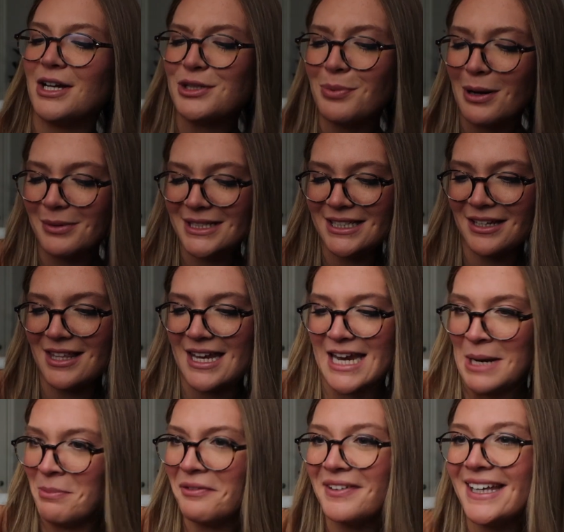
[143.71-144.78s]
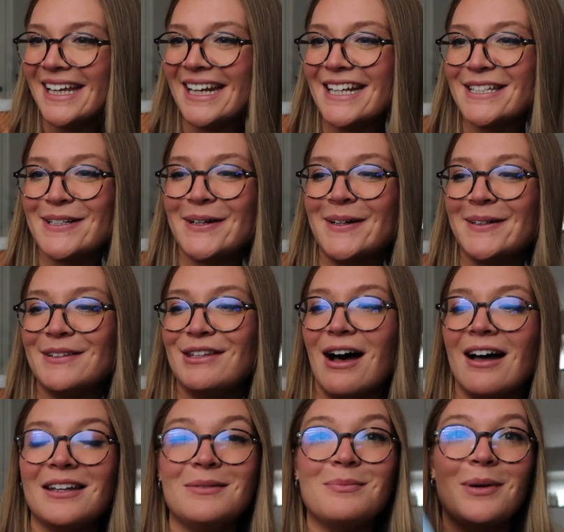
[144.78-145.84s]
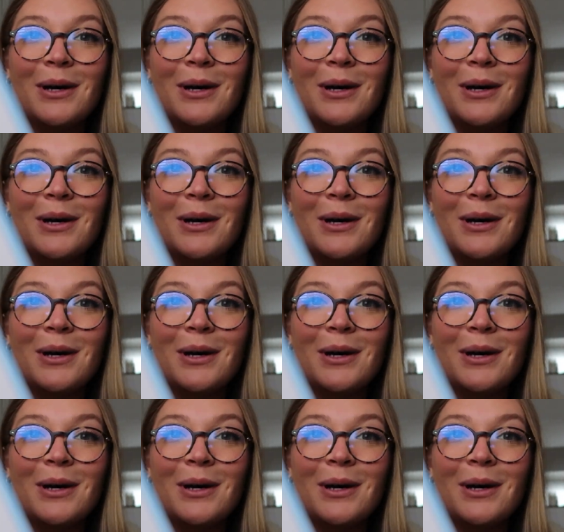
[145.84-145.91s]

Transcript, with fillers: I should probably tell you the name of it. It is called Knot and